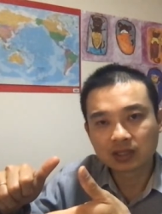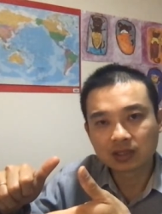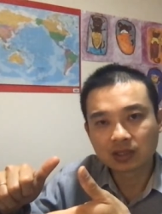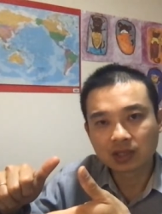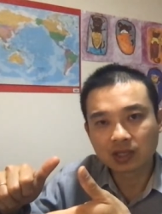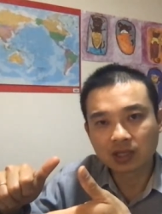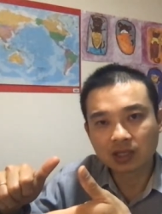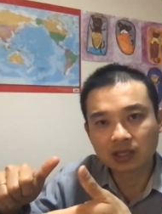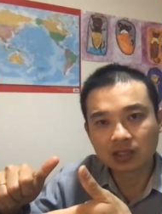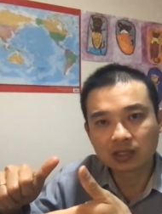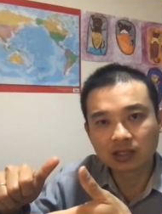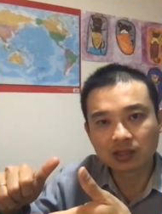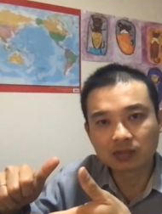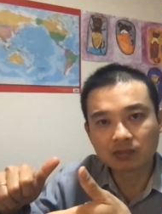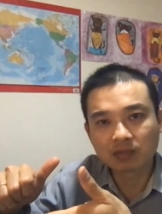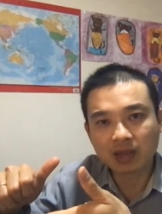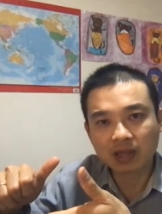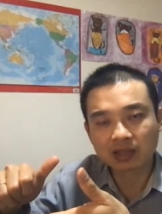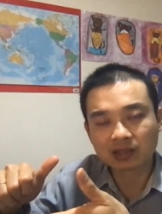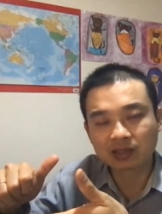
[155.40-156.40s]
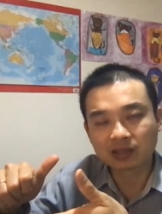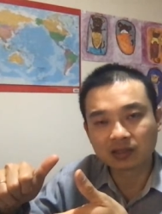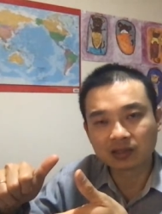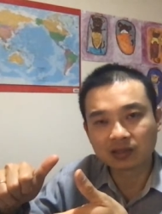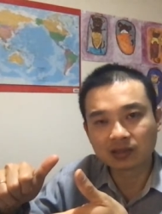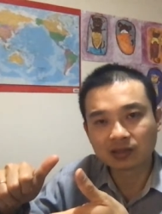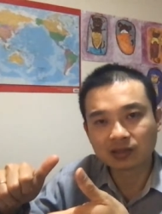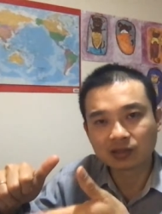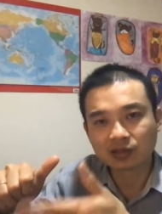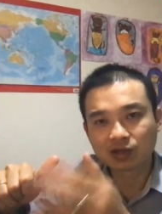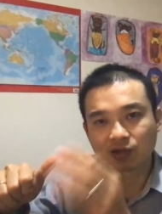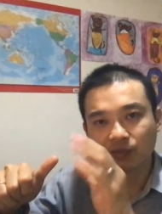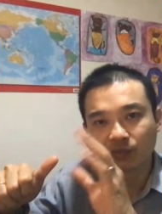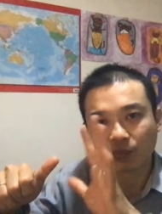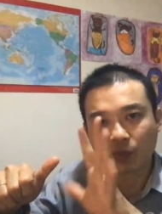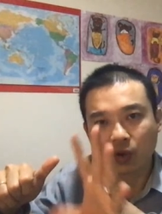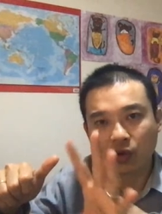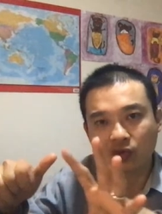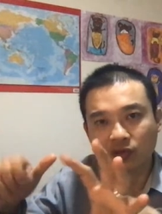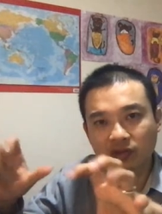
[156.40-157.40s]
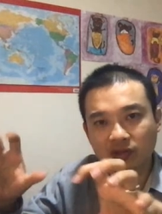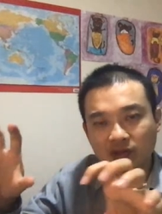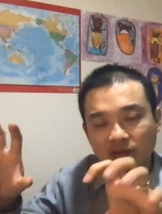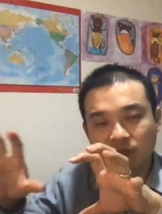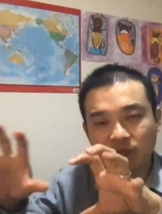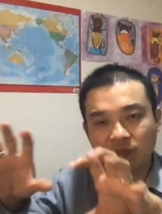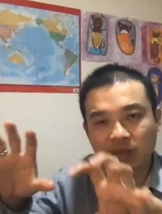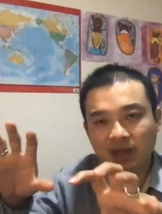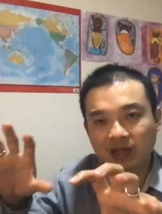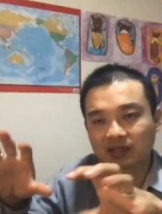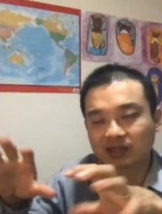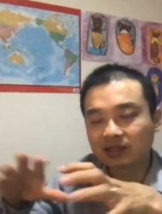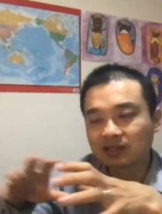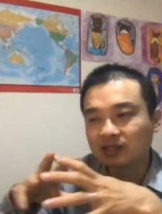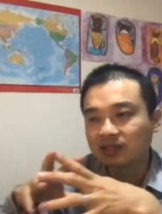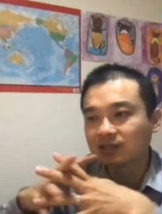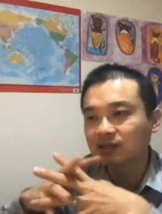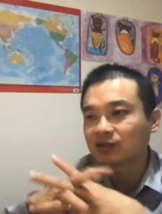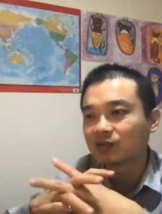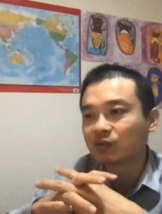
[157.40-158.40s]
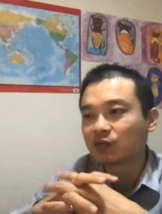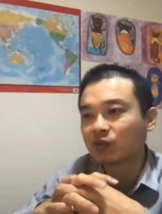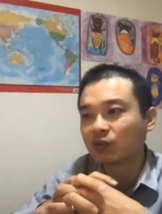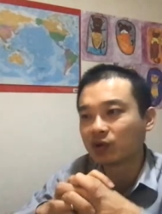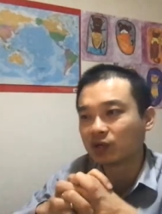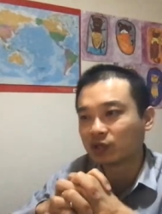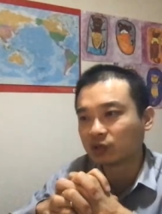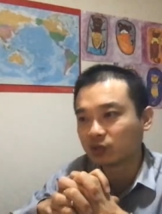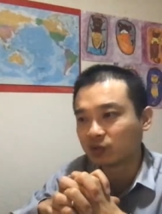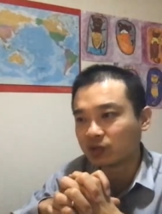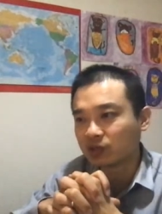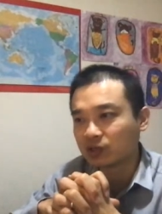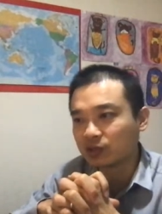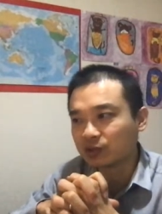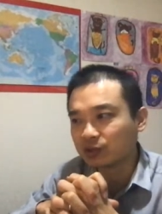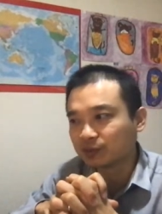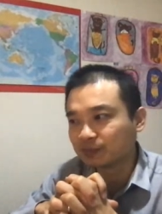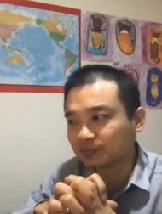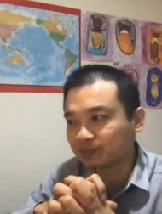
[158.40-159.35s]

Eastern medicines, both different medicines. What do we do?